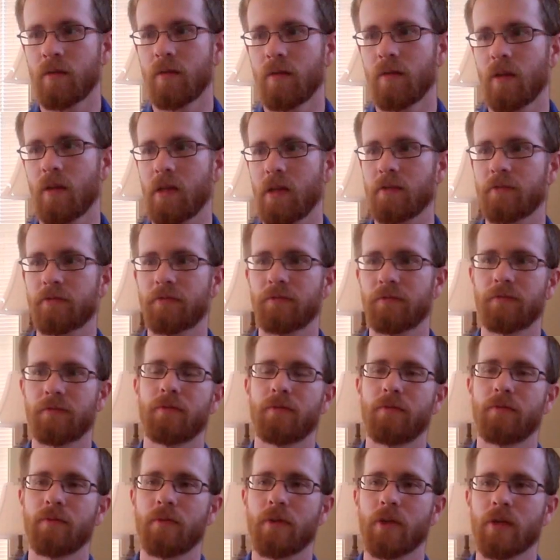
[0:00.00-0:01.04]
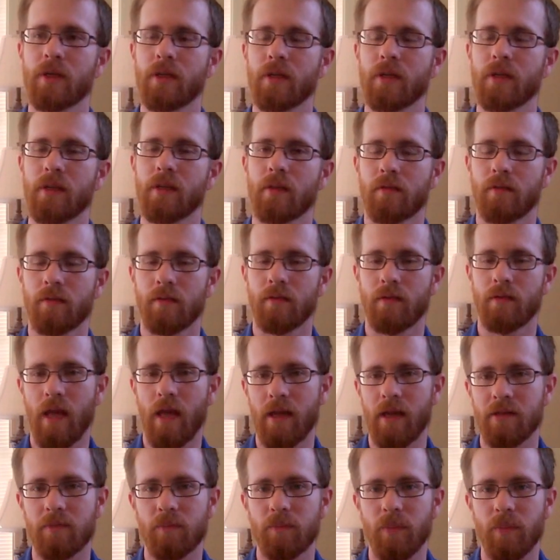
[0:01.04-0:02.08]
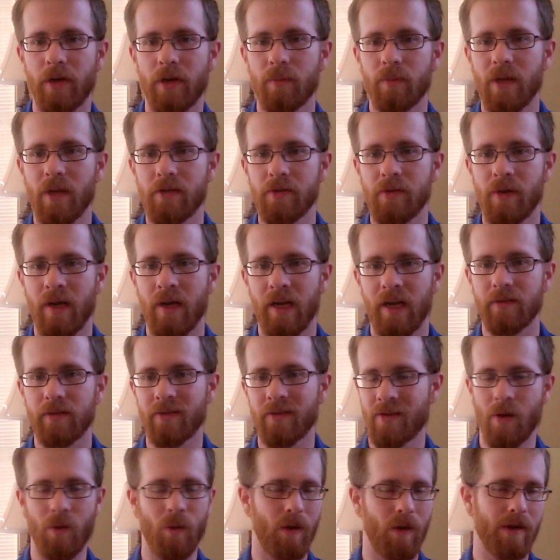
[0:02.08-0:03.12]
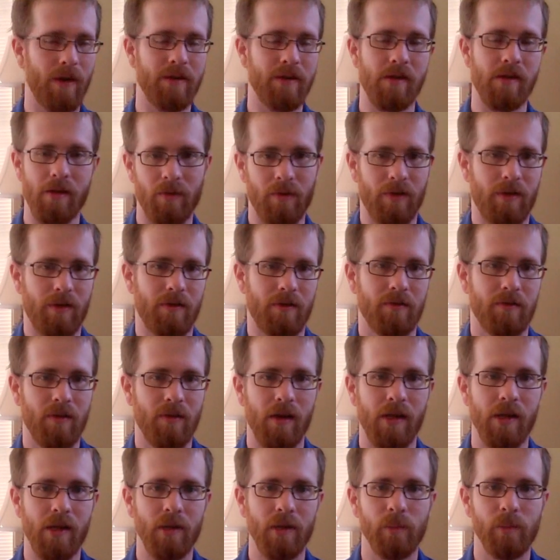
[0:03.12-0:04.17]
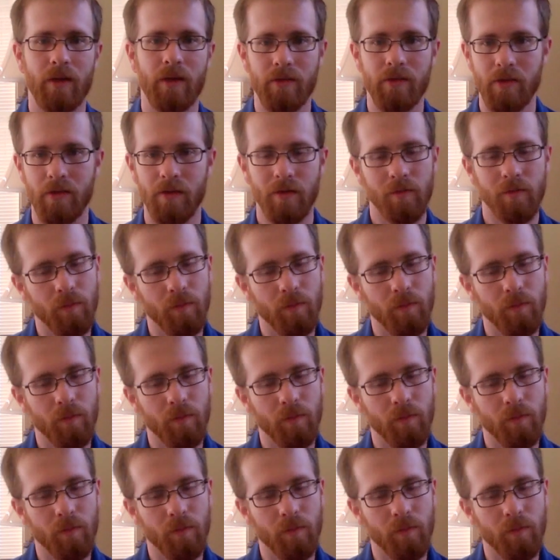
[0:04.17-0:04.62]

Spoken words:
If during that experiment you had no idea what I was talking about and you didn't